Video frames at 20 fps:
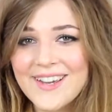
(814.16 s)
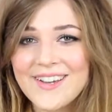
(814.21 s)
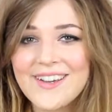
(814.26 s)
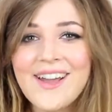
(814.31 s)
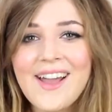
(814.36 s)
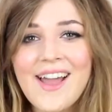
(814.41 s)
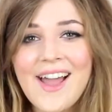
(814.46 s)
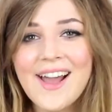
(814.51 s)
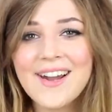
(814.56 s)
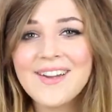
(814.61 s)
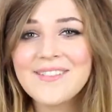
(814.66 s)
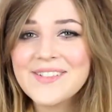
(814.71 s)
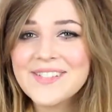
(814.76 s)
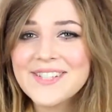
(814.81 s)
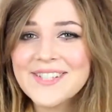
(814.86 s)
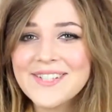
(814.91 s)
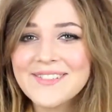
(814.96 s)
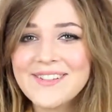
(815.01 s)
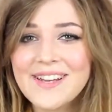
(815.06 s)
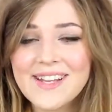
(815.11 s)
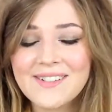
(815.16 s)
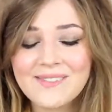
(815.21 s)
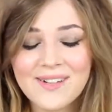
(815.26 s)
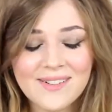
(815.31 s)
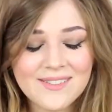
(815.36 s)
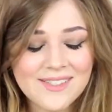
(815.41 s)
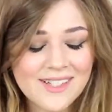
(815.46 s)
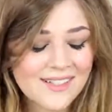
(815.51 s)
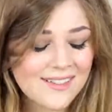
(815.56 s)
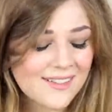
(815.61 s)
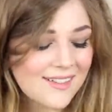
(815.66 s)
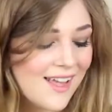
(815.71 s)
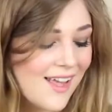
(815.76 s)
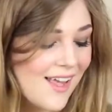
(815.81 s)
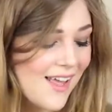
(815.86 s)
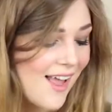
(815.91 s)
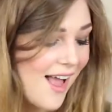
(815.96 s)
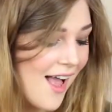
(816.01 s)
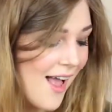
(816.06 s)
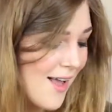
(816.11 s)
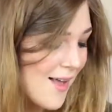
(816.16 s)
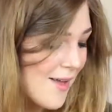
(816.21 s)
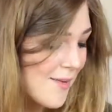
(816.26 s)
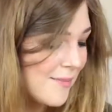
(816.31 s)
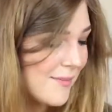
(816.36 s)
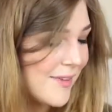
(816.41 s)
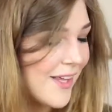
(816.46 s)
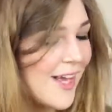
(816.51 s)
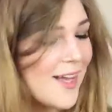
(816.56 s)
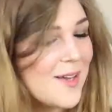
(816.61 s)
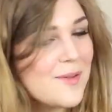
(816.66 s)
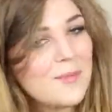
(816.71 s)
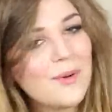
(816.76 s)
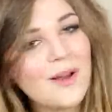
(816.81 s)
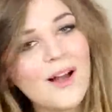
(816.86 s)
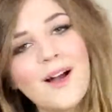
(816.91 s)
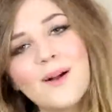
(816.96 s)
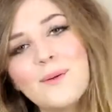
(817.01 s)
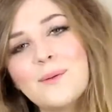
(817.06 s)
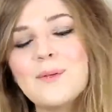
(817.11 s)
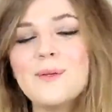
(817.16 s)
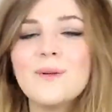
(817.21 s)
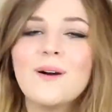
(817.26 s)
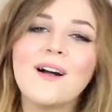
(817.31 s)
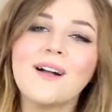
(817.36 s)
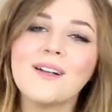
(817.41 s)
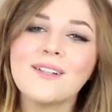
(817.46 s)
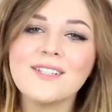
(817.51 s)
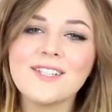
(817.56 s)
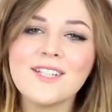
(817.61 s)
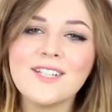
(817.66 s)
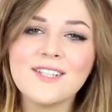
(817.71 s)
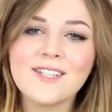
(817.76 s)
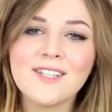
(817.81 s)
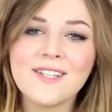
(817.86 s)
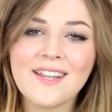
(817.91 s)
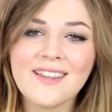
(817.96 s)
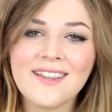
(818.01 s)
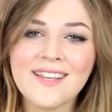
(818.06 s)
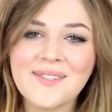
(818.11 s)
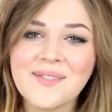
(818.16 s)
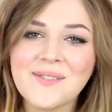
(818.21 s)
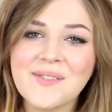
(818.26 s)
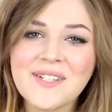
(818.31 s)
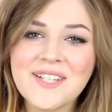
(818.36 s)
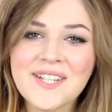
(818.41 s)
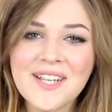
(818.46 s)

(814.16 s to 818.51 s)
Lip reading: you. And if you're still here, well done. Yeah, but I will see you soon, and thanks for